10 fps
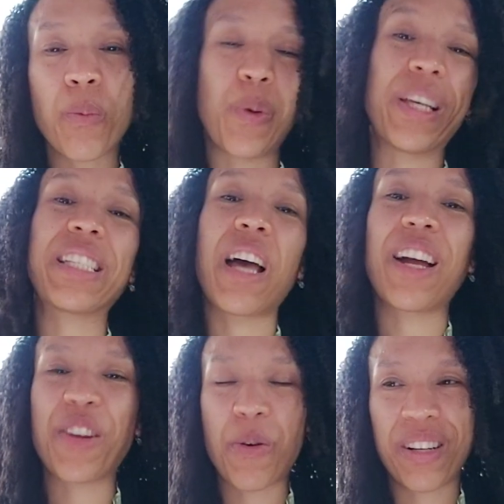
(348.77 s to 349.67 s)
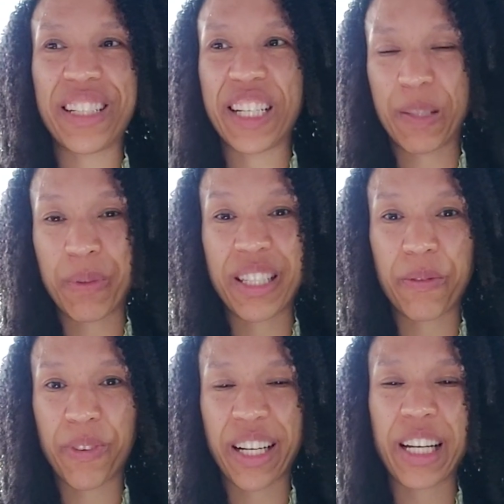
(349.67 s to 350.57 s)
this I know I did it
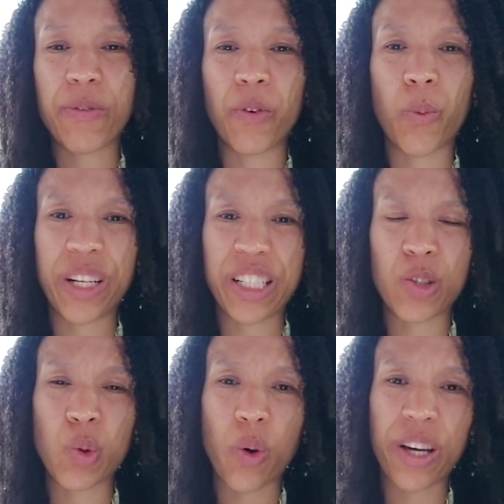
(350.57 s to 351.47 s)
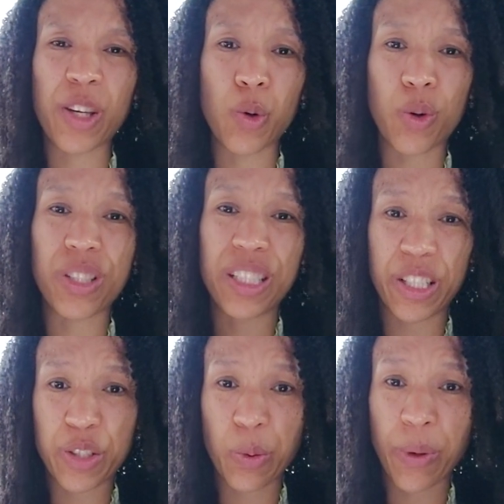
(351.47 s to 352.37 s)
specifically for when it's not your
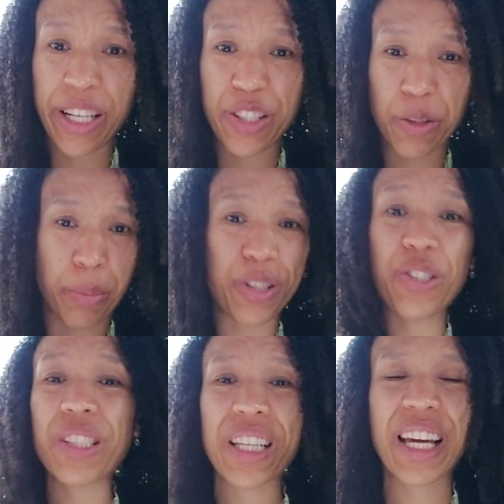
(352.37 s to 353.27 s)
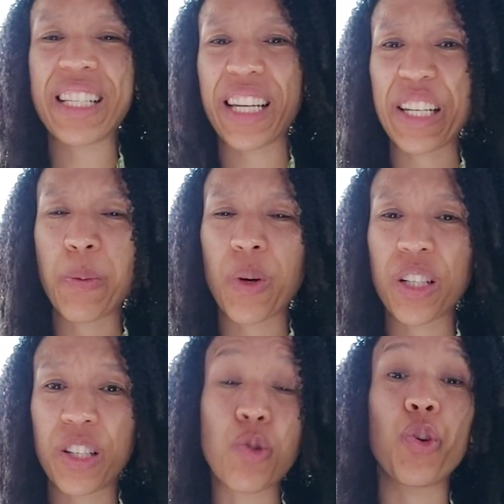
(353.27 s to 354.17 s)
situation, but just in case anyone,
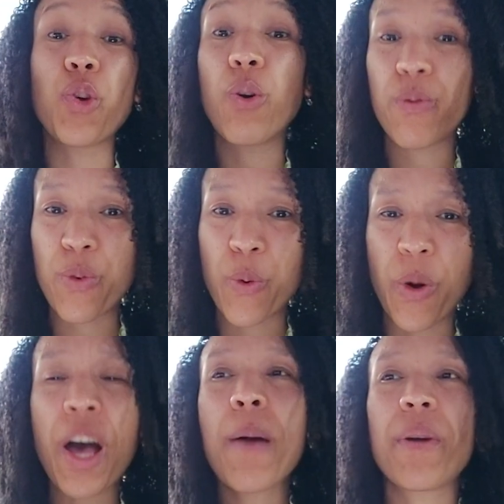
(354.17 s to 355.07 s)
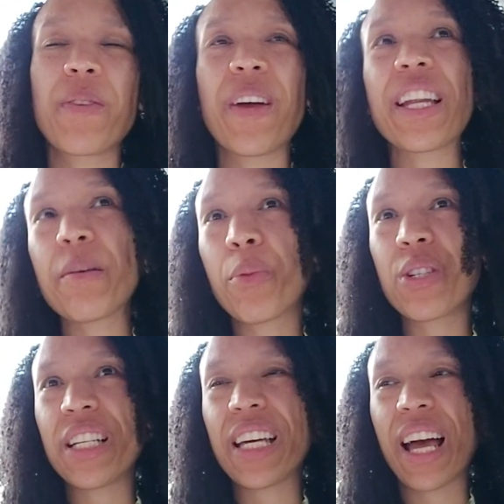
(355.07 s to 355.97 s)
not your fault, but if
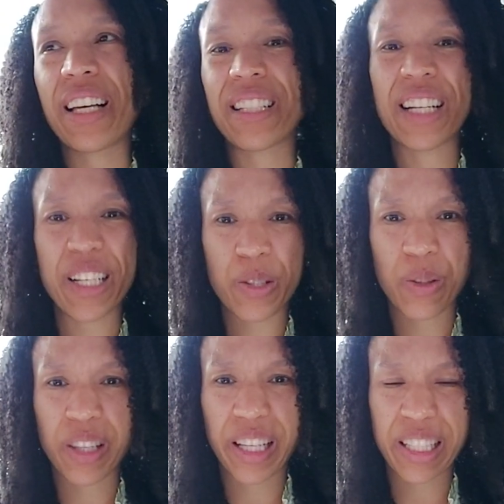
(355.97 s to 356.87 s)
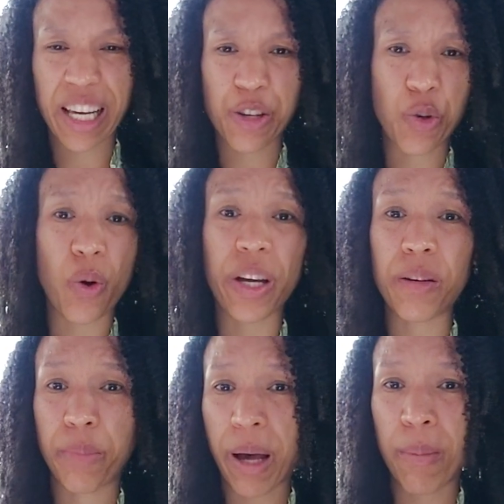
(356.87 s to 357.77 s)
anybody has clicked on this and you're in
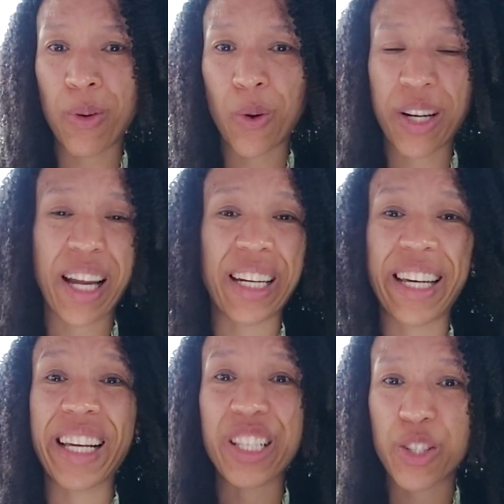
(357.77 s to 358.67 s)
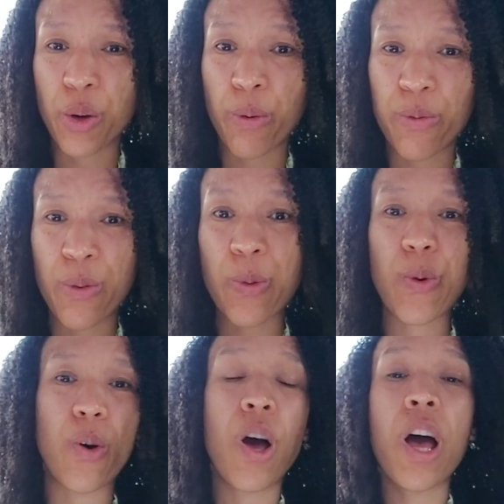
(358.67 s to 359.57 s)
Babylon and it is your fault,
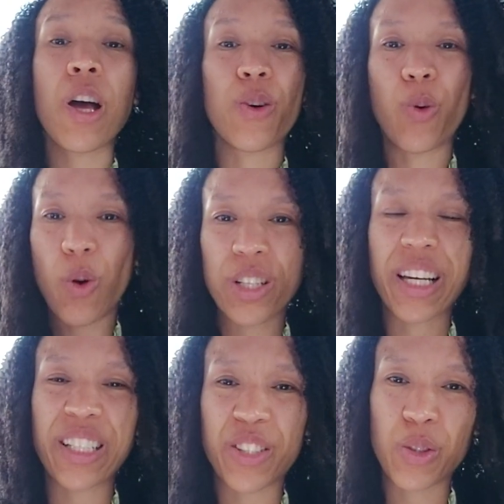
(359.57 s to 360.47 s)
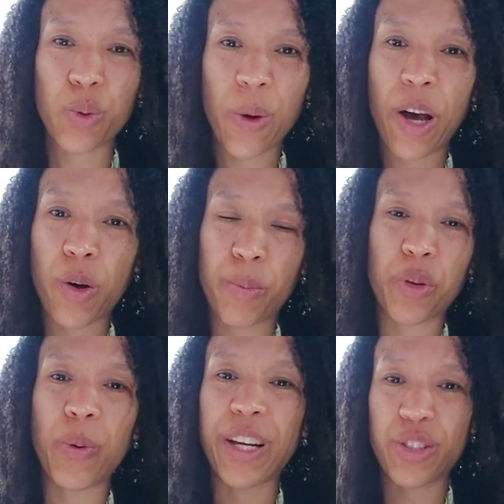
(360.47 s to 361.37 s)
God can still help
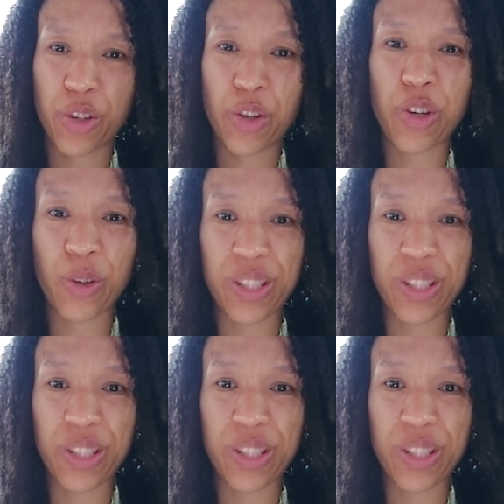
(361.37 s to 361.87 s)
you and turn your